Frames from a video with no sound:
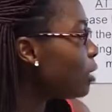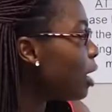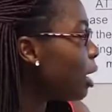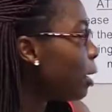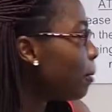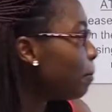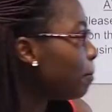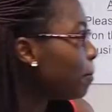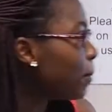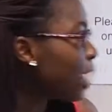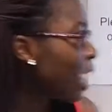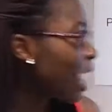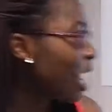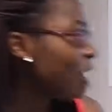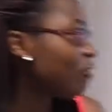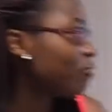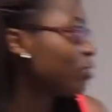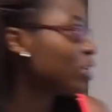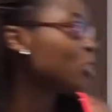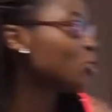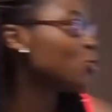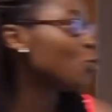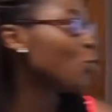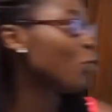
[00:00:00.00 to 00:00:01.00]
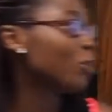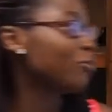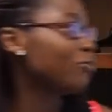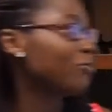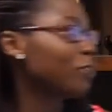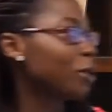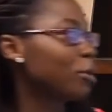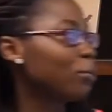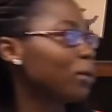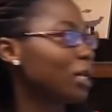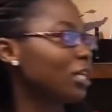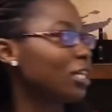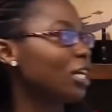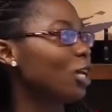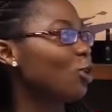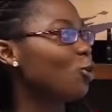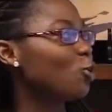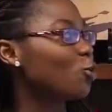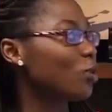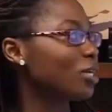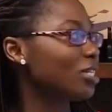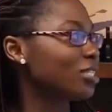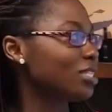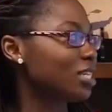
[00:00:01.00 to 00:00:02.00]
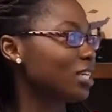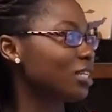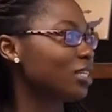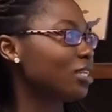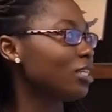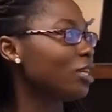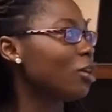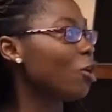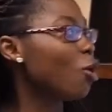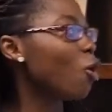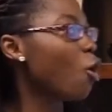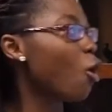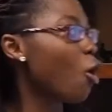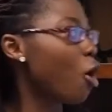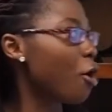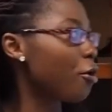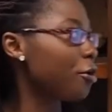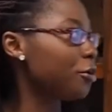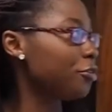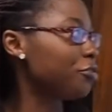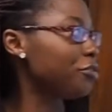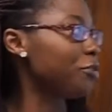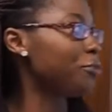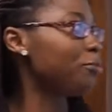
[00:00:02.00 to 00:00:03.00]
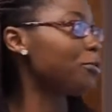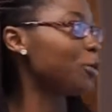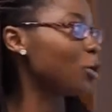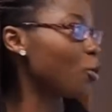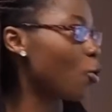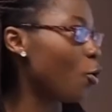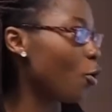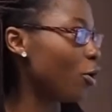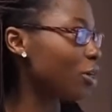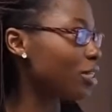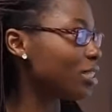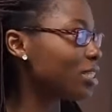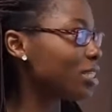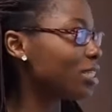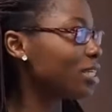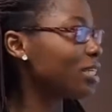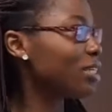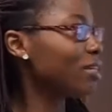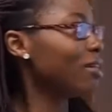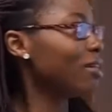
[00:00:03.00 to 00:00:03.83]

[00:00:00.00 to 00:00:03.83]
high value on verbal eloquence and oratory, because